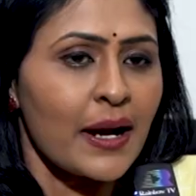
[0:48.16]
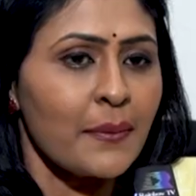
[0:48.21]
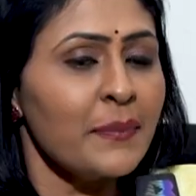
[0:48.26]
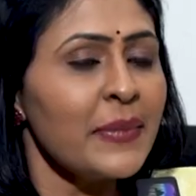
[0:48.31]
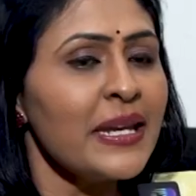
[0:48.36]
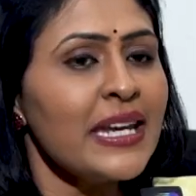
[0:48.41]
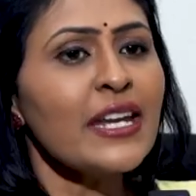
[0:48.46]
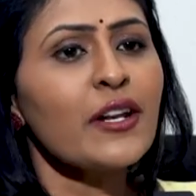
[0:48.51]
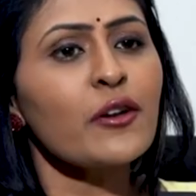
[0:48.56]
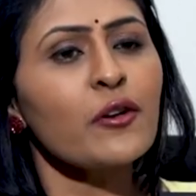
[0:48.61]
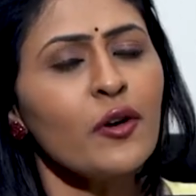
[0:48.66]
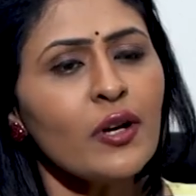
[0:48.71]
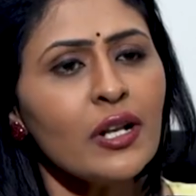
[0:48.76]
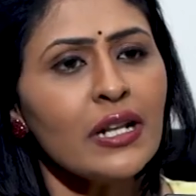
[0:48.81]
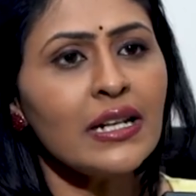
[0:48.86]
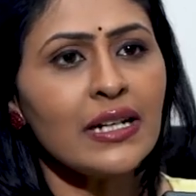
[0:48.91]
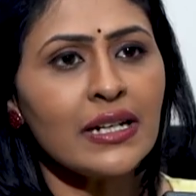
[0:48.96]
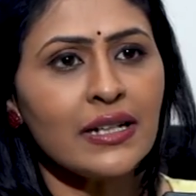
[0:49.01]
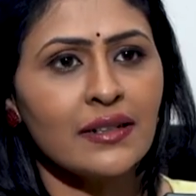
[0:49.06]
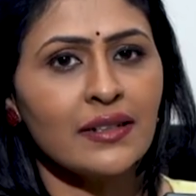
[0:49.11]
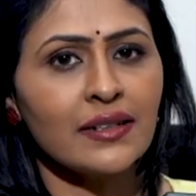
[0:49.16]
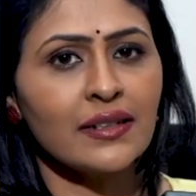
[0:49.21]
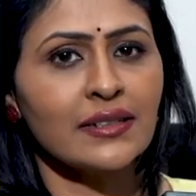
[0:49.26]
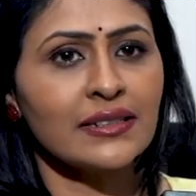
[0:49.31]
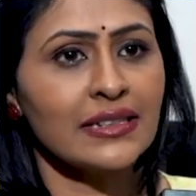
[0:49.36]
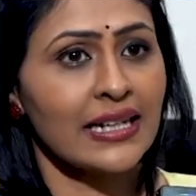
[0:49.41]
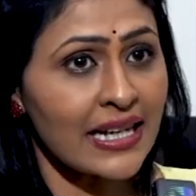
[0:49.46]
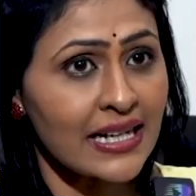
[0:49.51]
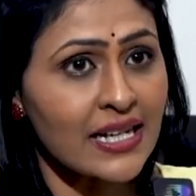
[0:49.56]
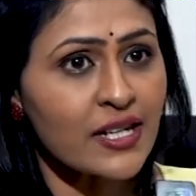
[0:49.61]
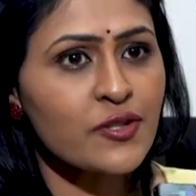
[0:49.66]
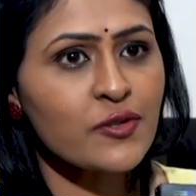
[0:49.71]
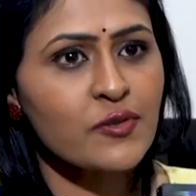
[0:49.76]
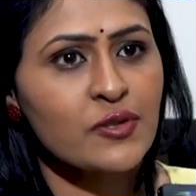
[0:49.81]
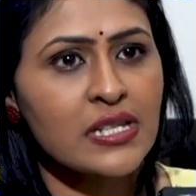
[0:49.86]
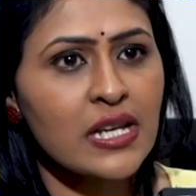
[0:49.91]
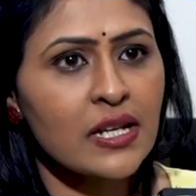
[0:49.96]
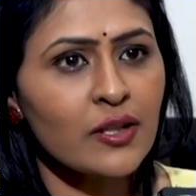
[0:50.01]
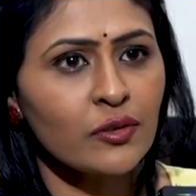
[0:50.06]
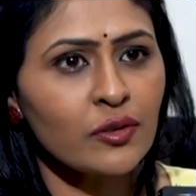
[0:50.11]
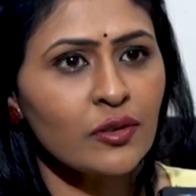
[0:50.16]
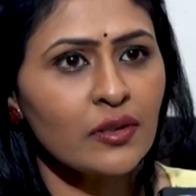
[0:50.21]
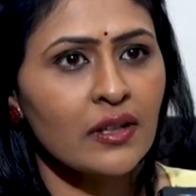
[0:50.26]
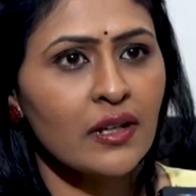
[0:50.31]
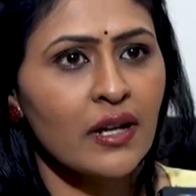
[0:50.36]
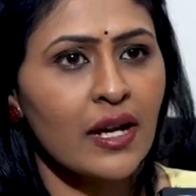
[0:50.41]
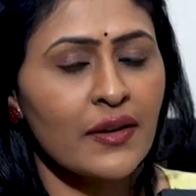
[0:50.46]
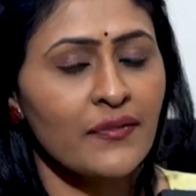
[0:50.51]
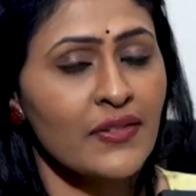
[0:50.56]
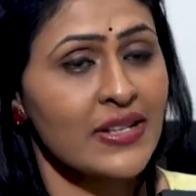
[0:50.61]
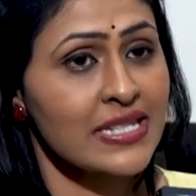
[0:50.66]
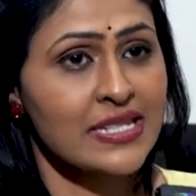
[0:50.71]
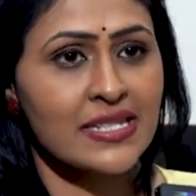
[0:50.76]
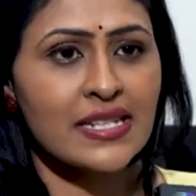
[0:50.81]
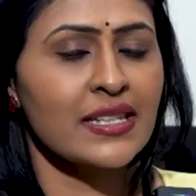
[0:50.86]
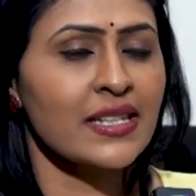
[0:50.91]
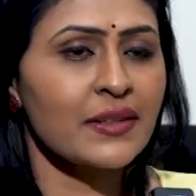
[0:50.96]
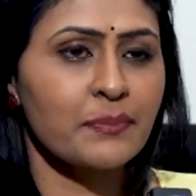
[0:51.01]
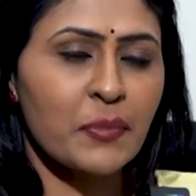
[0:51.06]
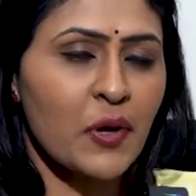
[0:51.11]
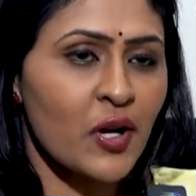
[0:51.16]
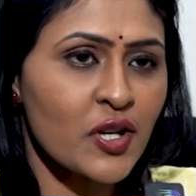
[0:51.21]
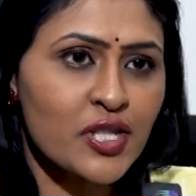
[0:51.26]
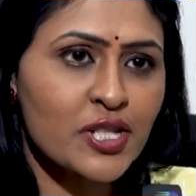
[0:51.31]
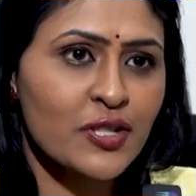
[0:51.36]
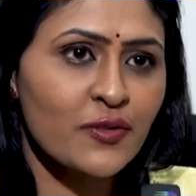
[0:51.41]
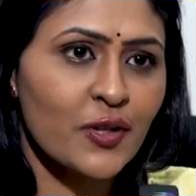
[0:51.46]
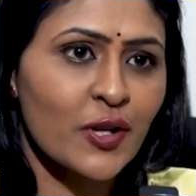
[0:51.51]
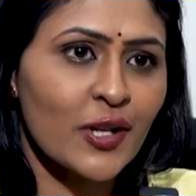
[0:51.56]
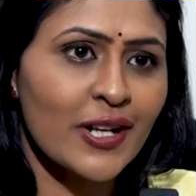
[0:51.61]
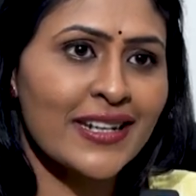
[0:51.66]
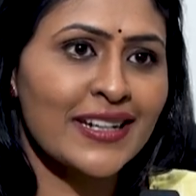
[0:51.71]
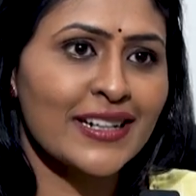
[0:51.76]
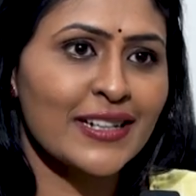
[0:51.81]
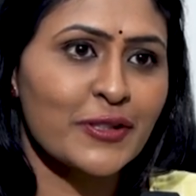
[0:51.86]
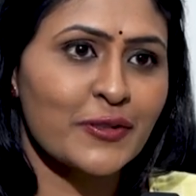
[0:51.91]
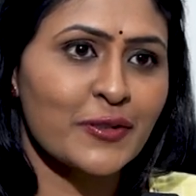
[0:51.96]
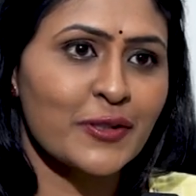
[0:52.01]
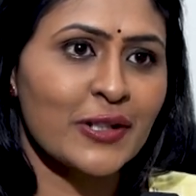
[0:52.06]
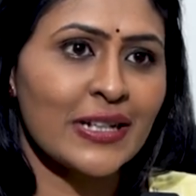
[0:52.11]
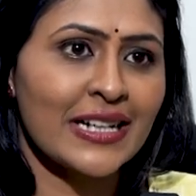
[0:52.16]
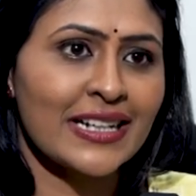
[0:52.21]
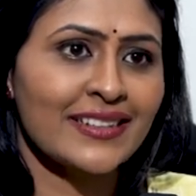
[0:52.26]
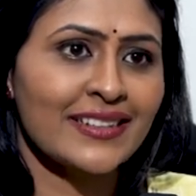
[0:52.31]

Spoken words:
mee role trailer chusanu first idi positive role negative role